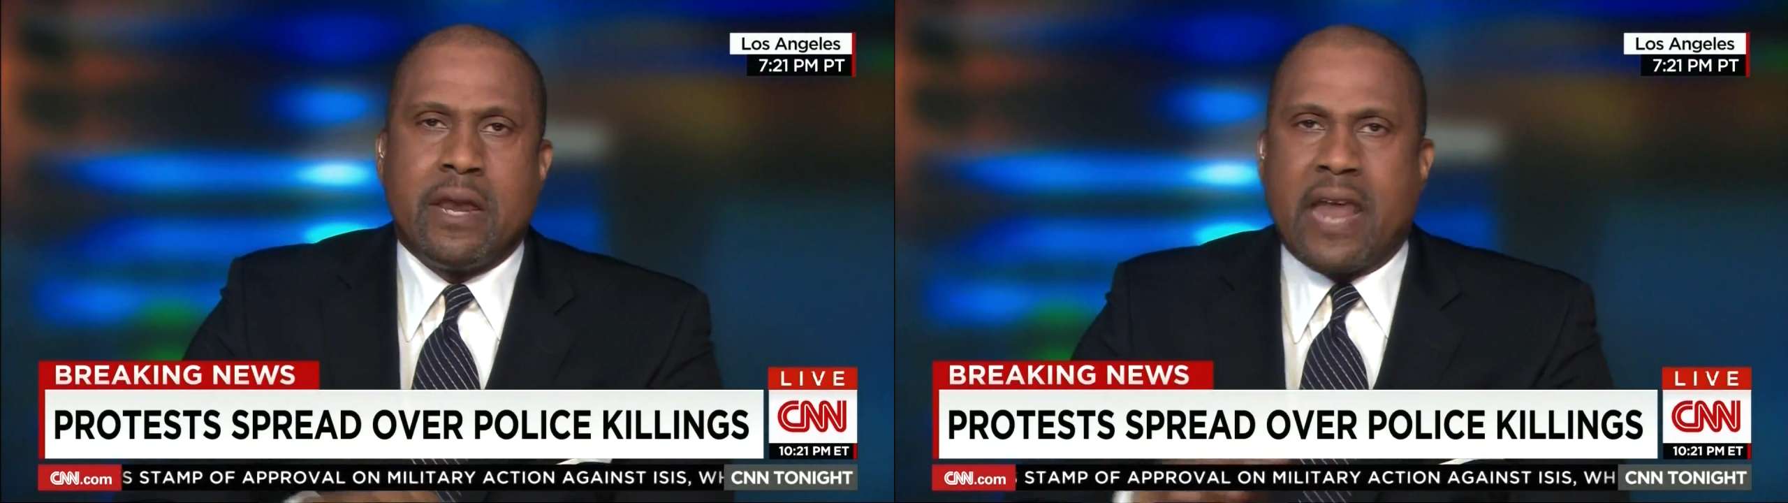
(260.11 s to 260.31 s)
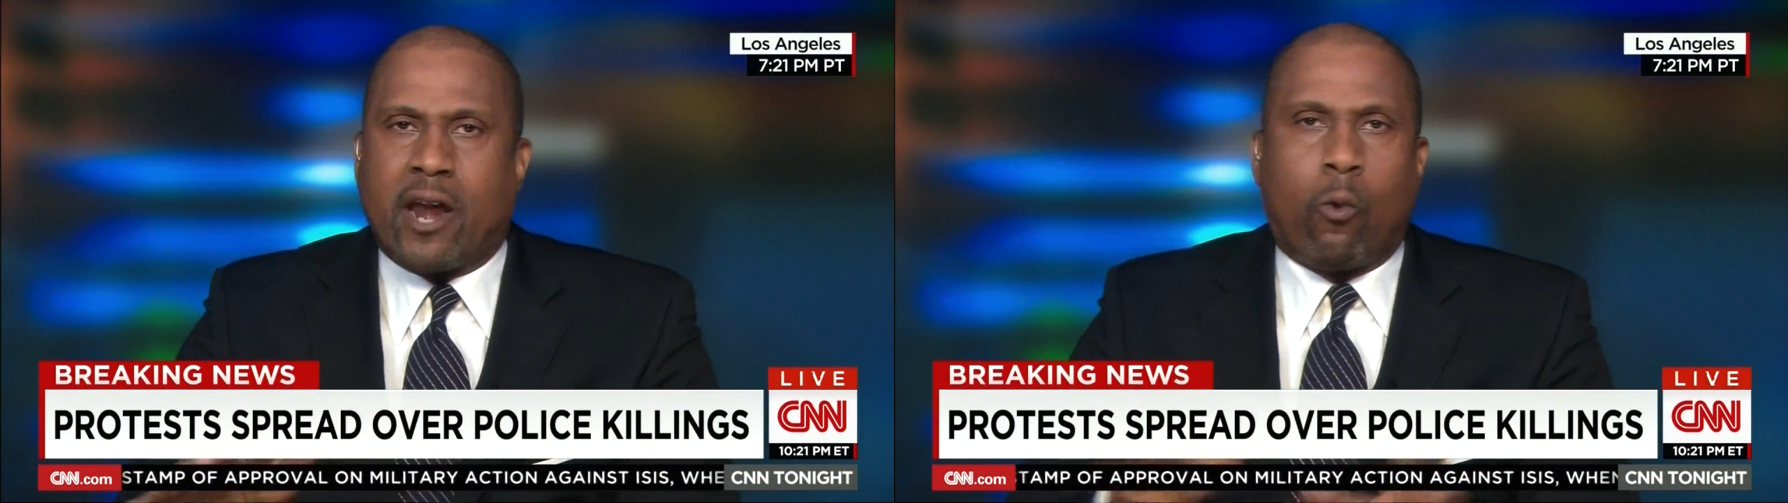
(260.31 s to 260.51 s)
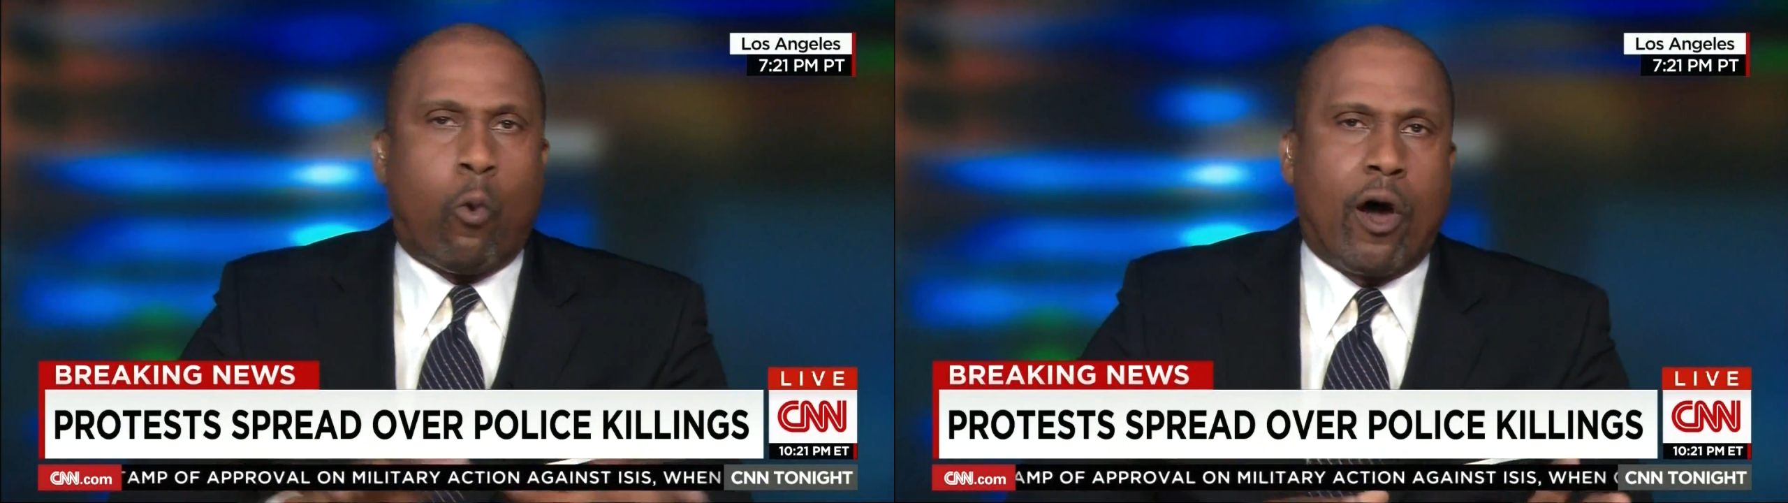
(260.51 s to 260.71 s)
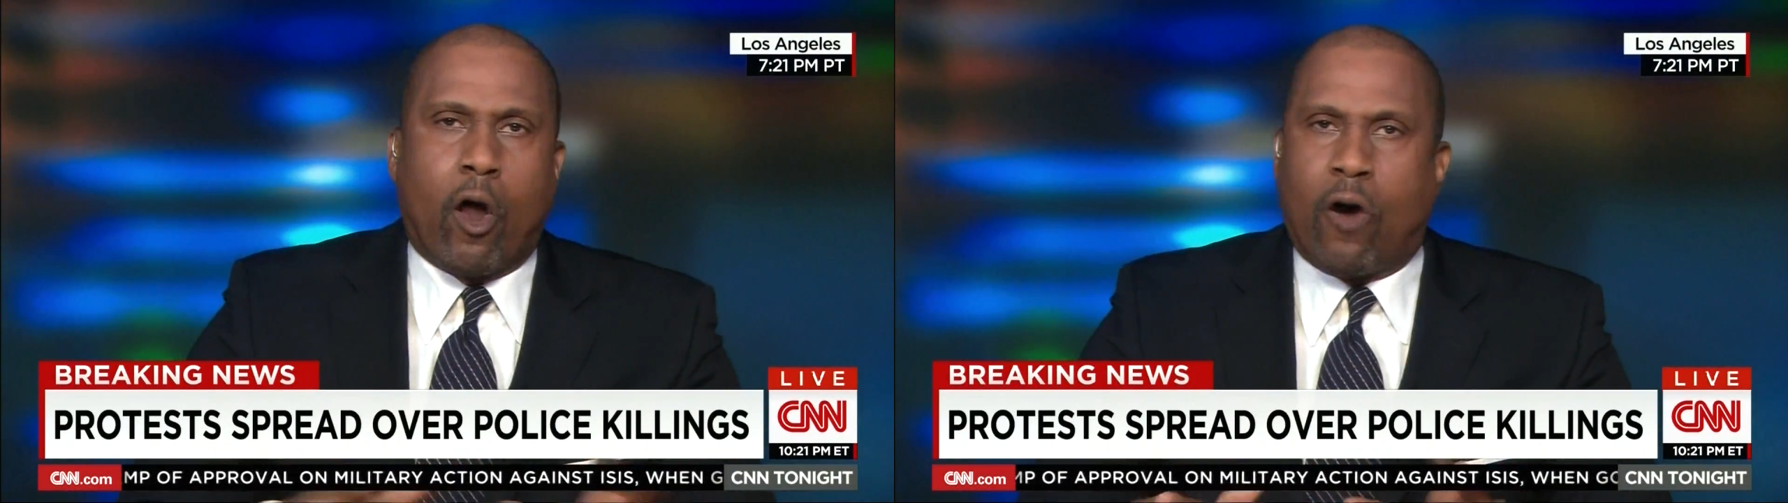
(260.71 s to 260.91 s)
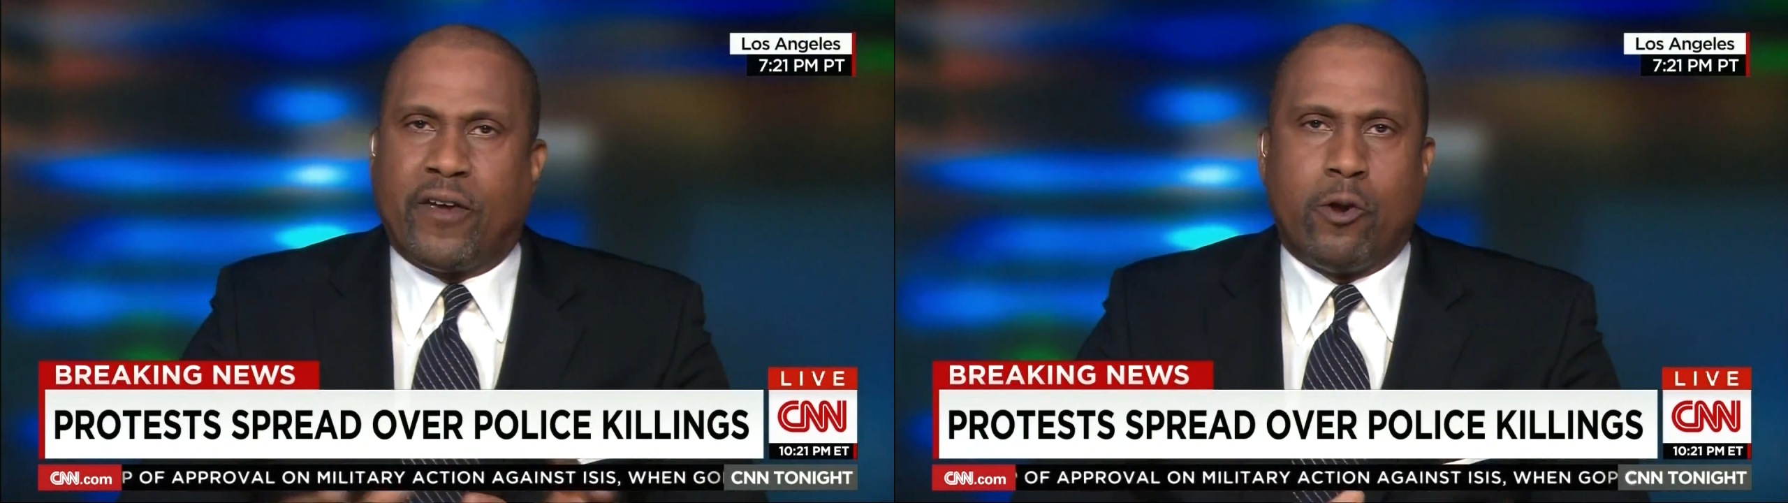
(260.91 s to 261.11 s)
not a
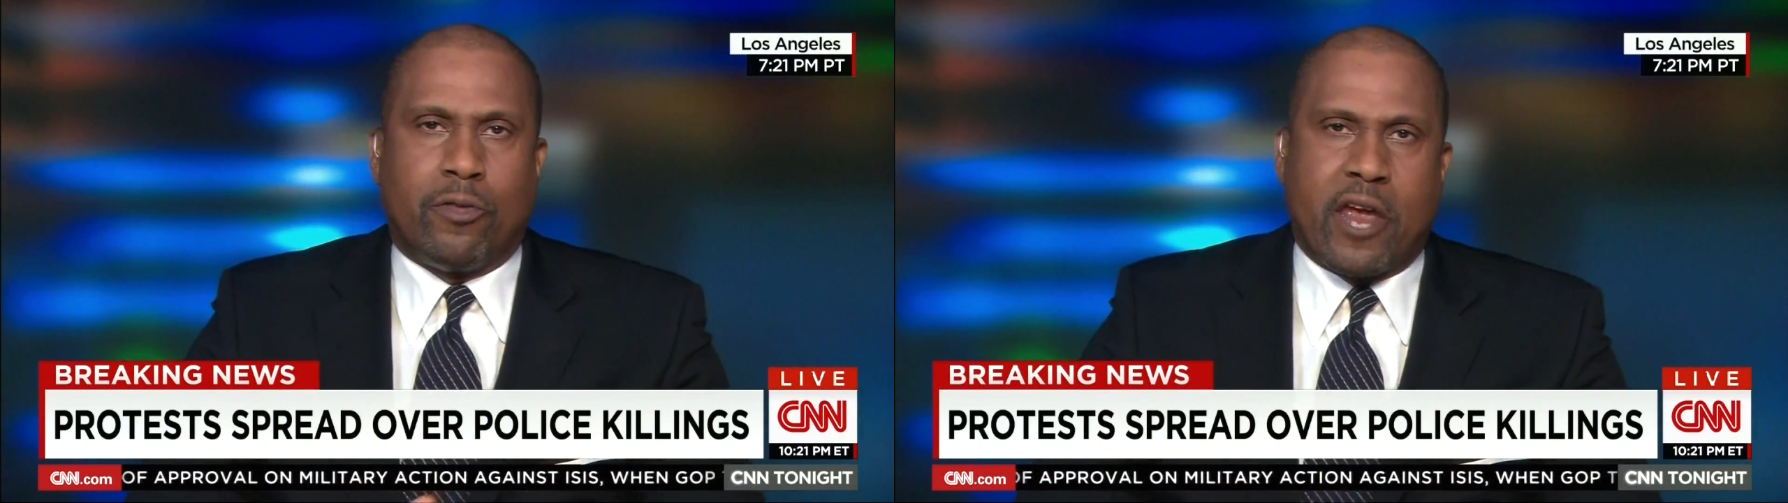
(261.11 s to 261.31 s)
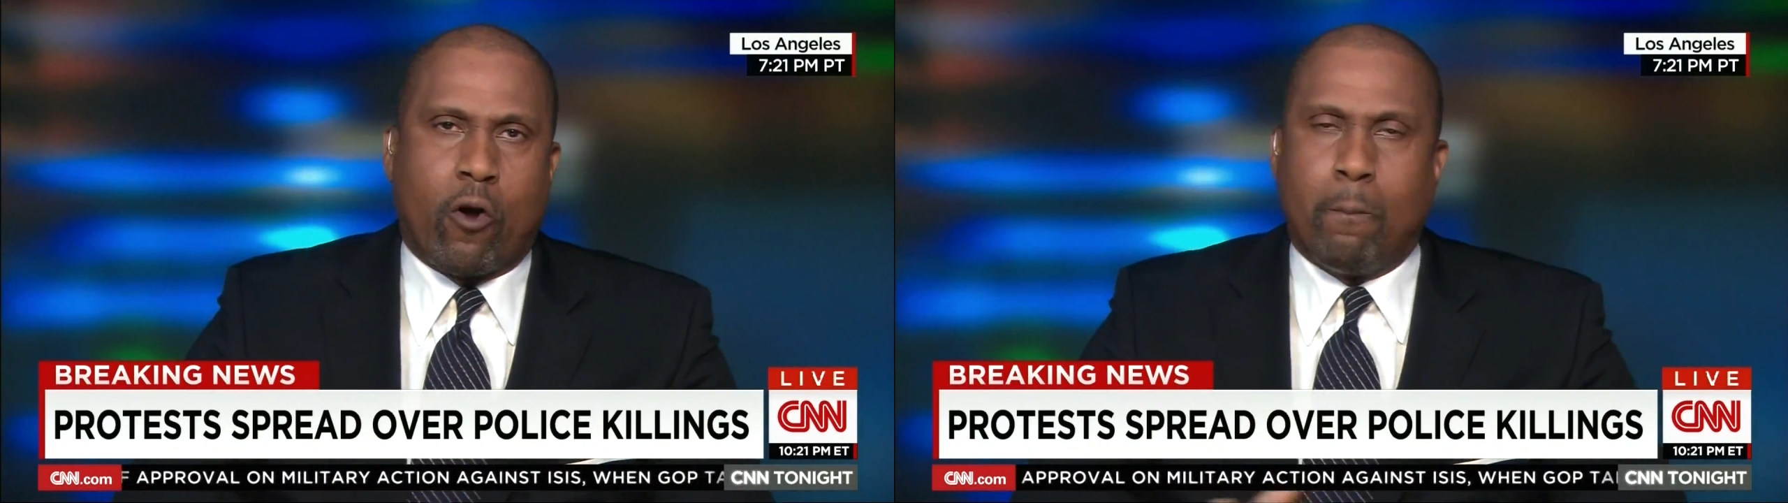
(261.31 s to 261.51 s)
one-off here or there